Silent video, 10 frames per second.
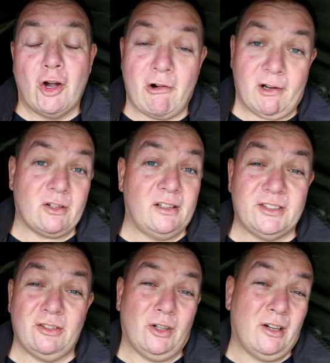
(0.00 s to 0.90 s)
Alright guys,
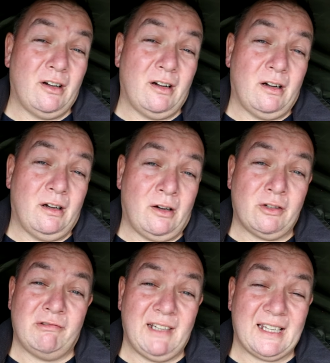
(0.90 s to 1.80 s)
so look, I'm
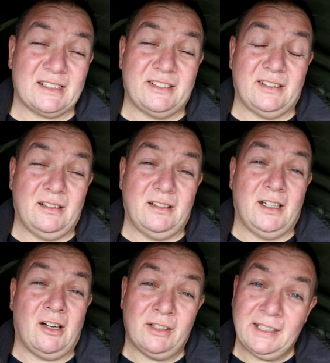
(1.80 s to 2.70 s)
going to relax.
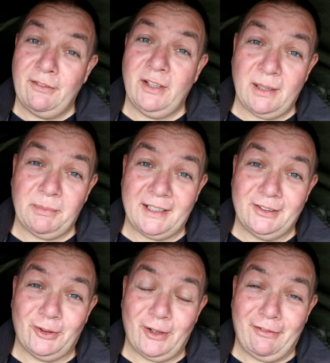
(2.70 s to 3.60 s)
I'm going to give you an update
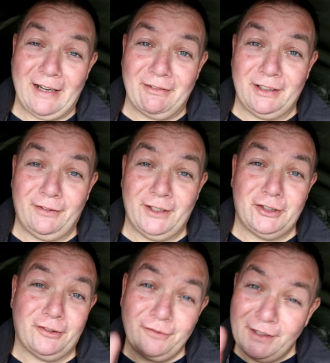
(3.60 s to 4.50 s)
tonight if I have any
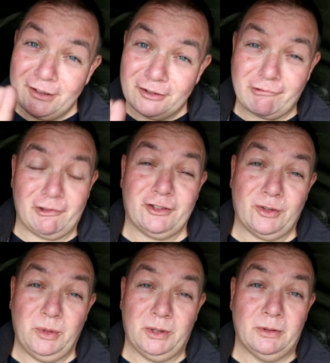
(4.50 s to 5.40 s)
fish. Fingers crossed I
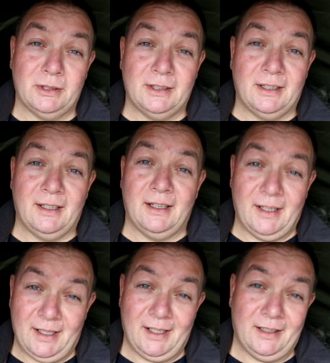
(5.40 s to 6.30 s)
will.
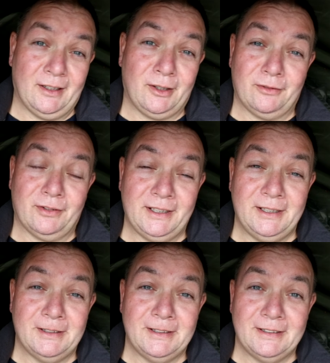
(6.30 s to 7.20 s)
And hopefully,
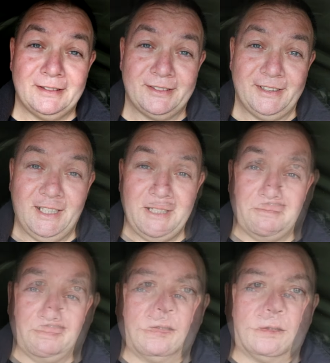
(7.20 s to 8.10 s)
see you then.
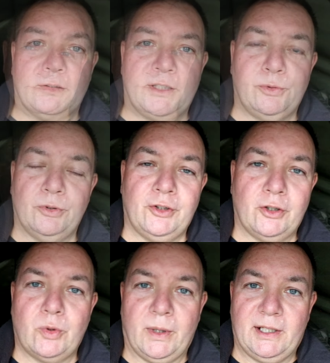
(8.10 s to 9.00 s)
Just want to do
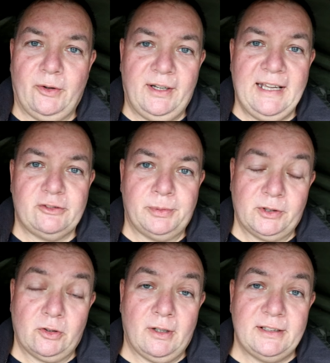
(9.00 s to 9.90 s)
a quick little
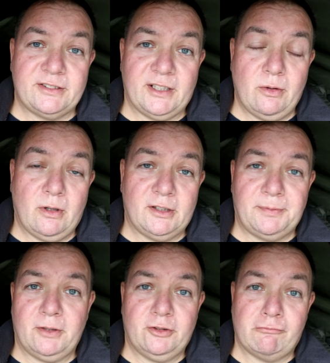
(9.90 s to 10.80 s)
announcement, guys. So I
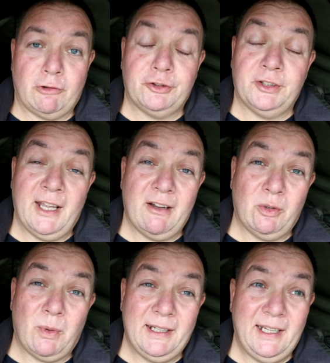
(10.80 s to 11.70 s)
spoke to Rod today on
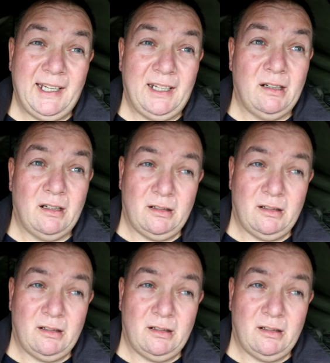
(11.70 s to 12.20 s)
the way here.